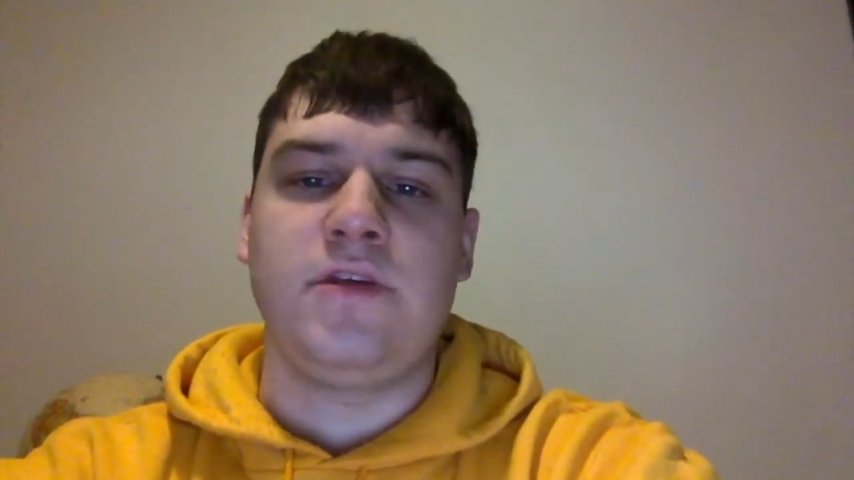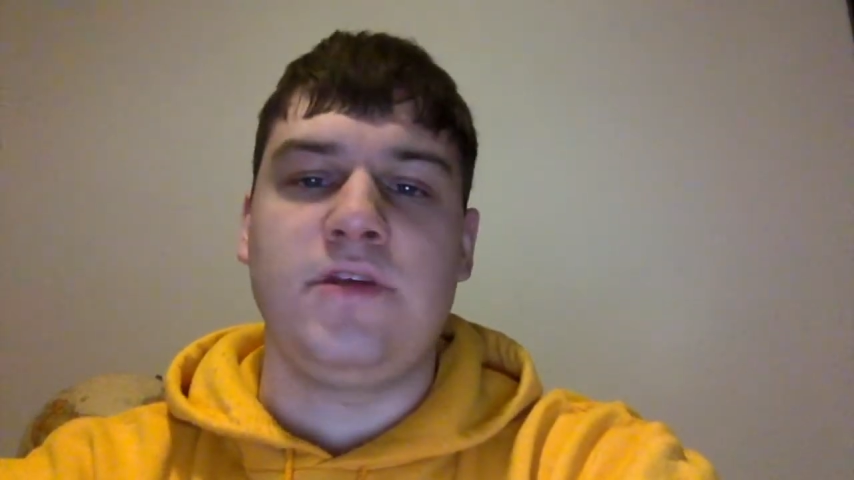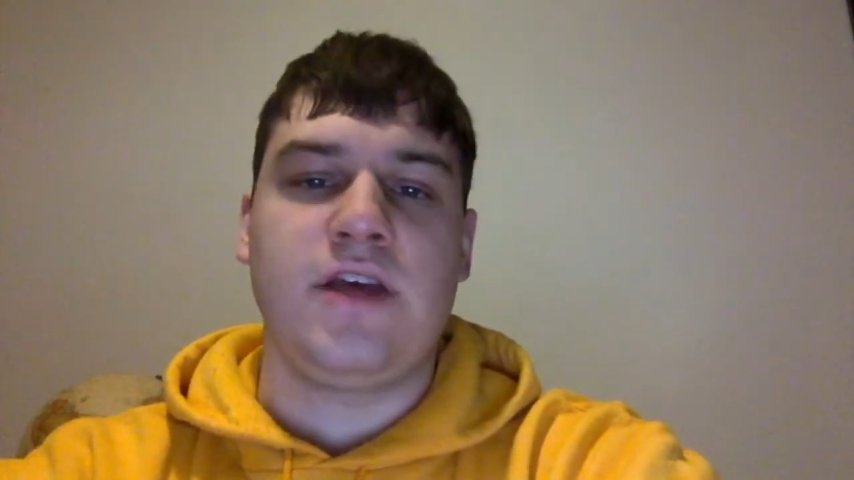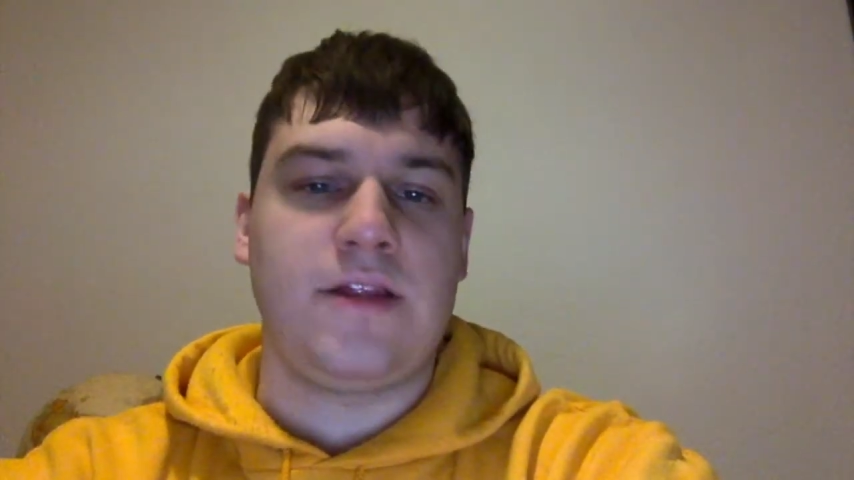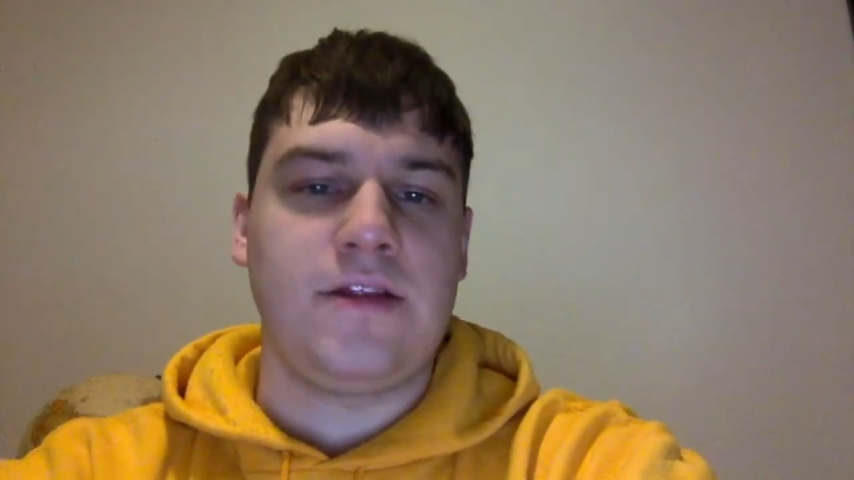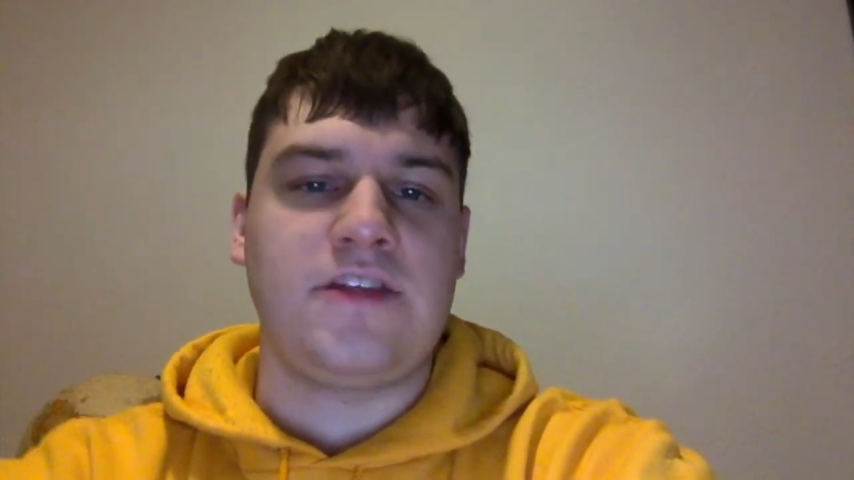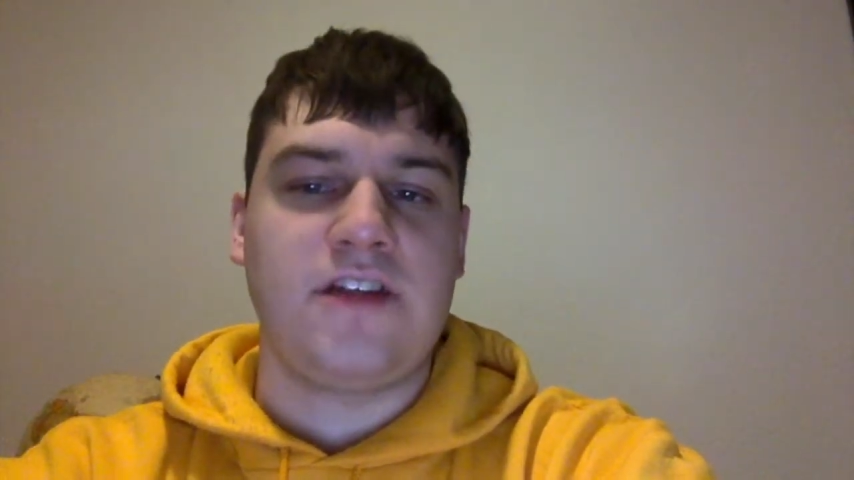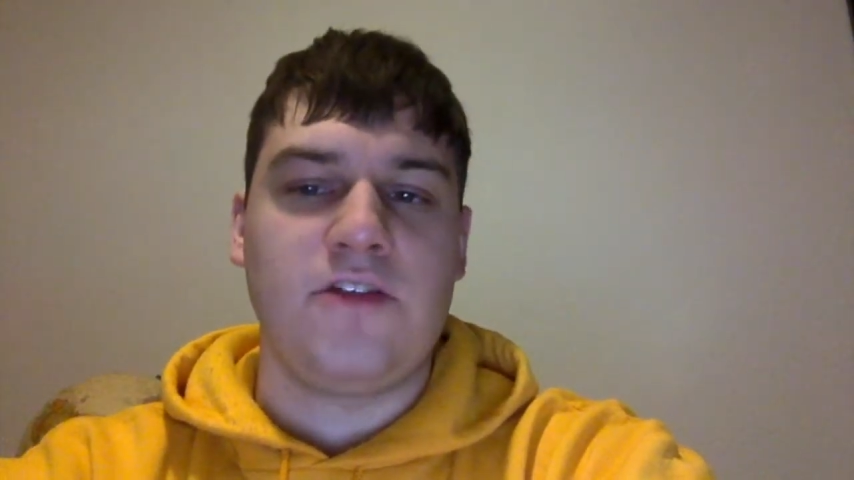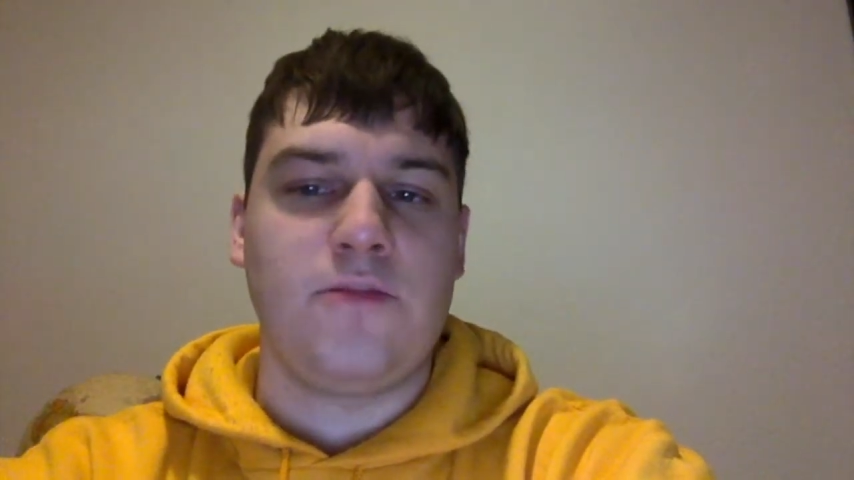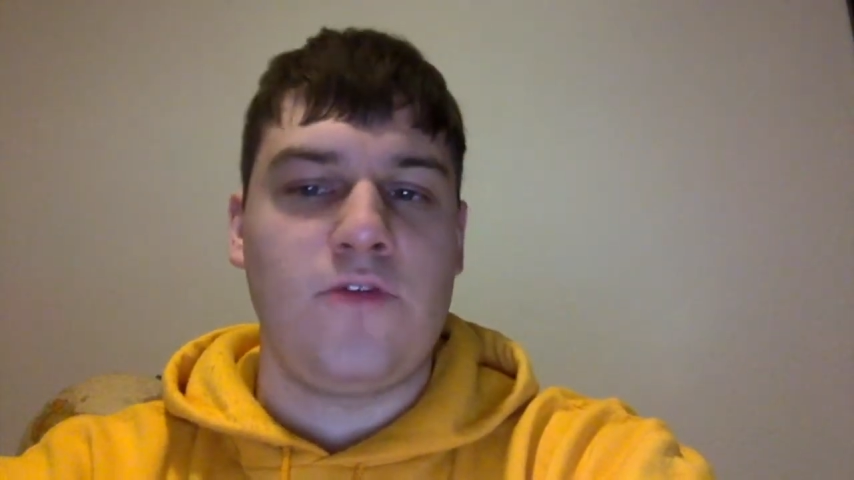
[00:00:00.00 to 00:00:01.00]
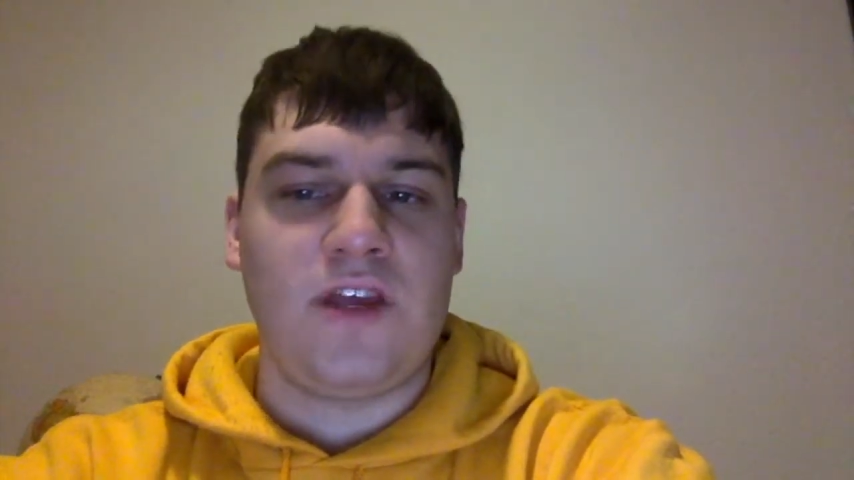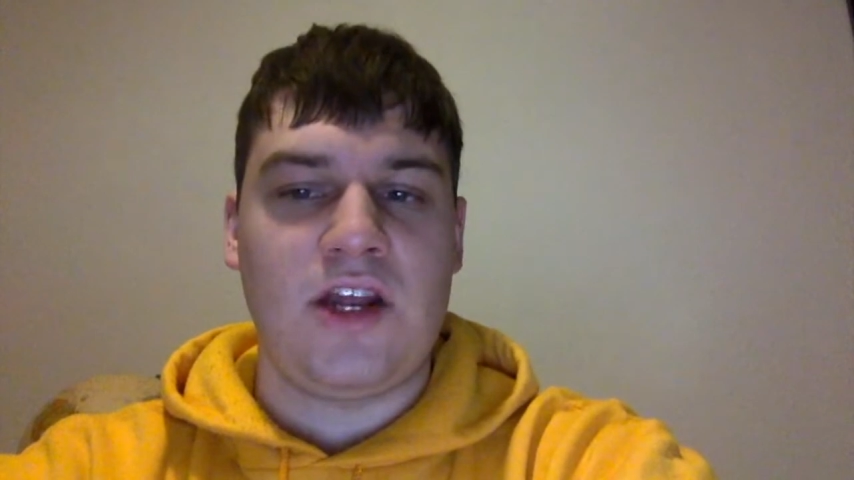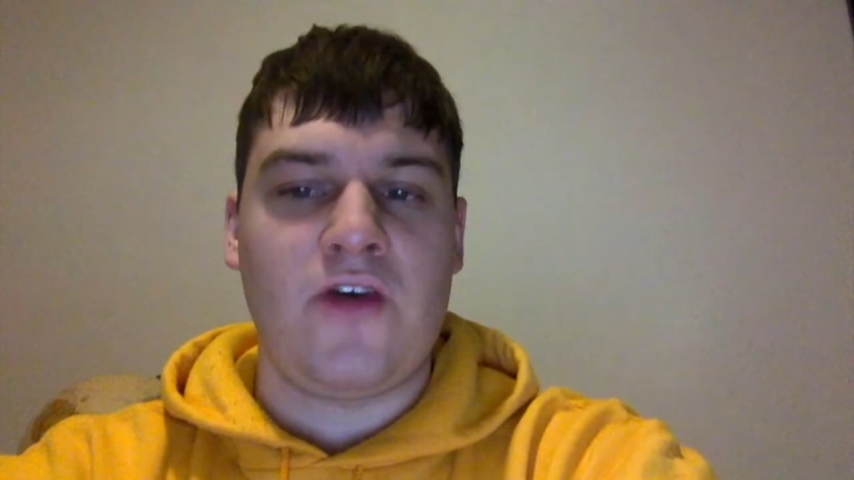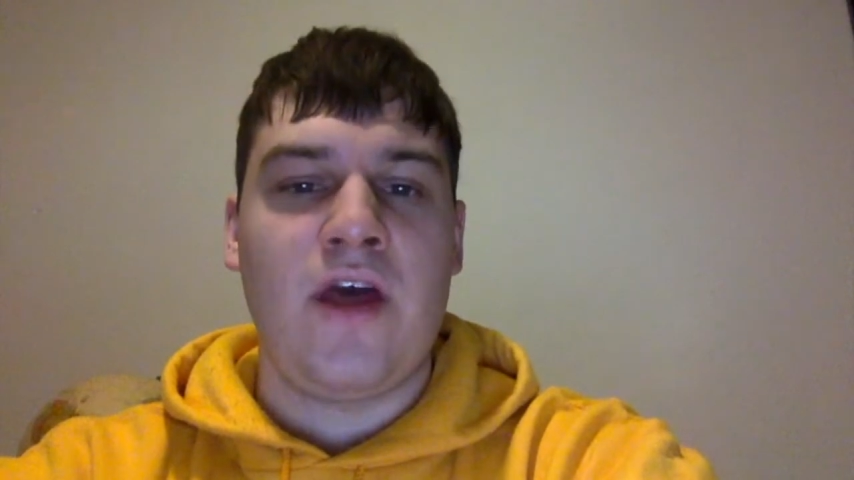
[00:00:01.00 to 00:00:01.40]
it's another movie.